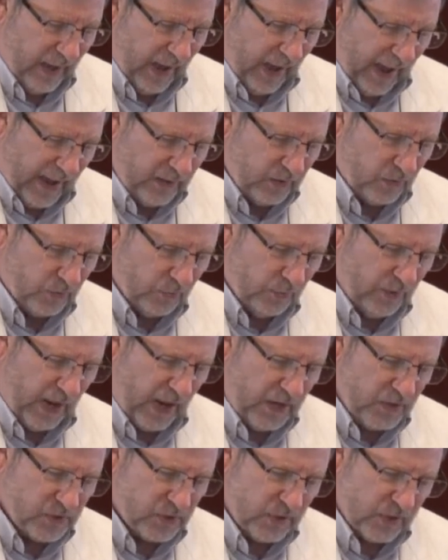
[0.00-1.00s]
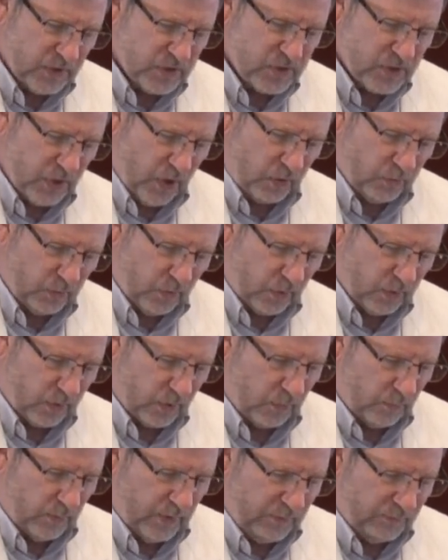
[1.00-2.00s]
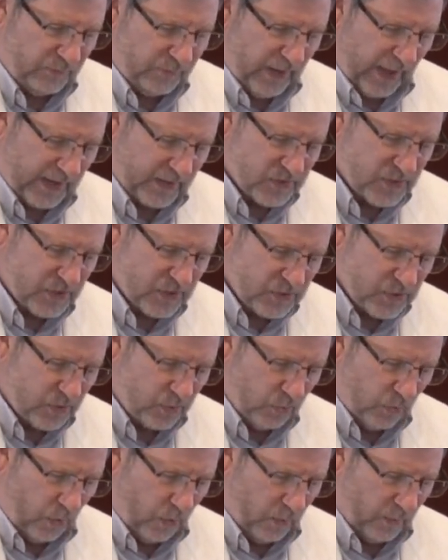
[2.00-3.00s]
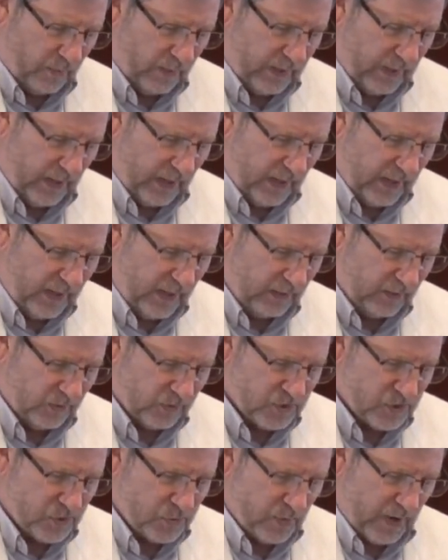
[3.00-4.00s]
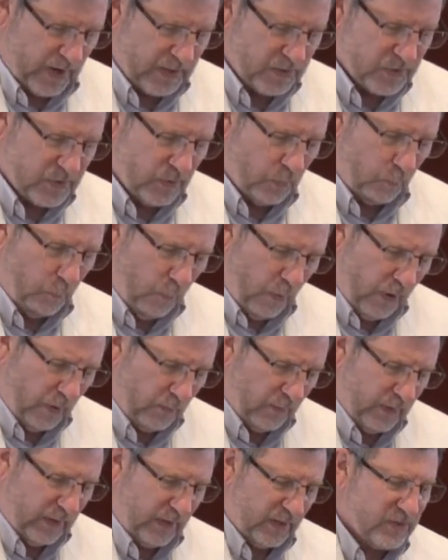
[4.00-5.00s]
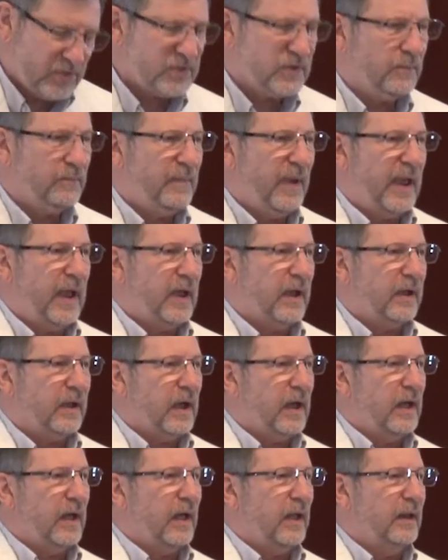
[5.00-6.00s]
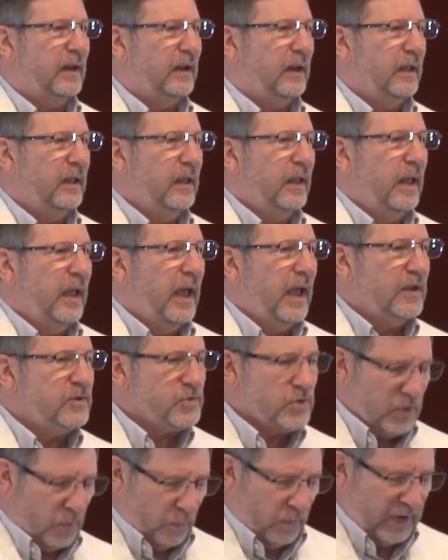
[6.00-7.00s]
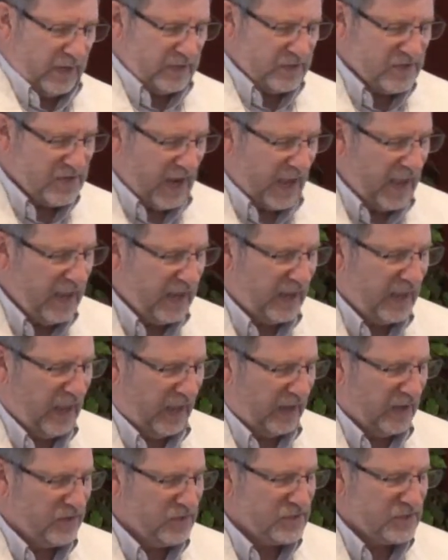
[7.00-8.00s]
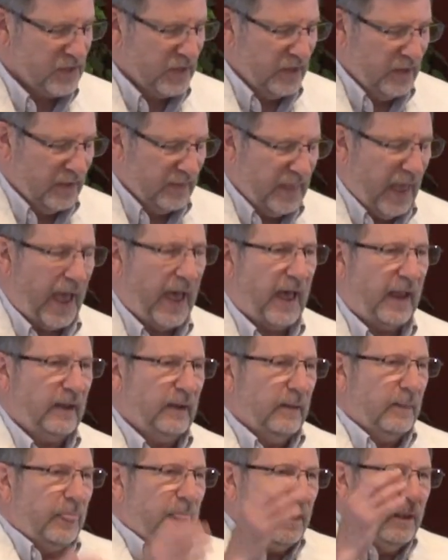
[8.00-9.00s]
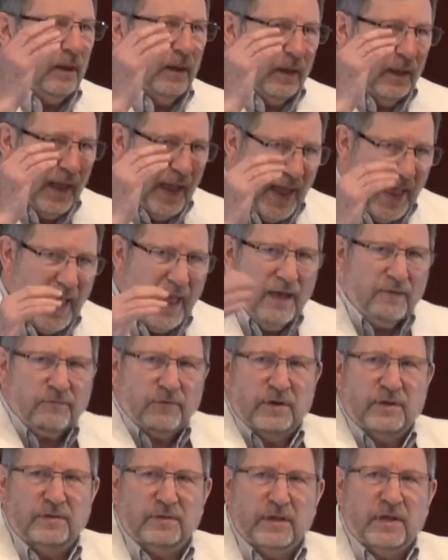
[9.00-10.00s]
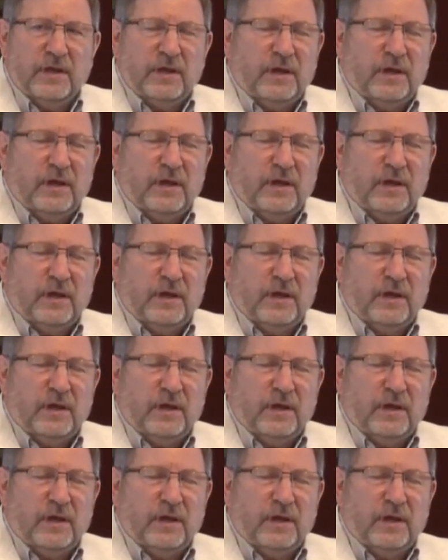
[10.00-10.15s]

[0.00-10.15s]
and creation is no longer reflects his glory. It illustrates the weariness of mankind. And so what he's saying is that everything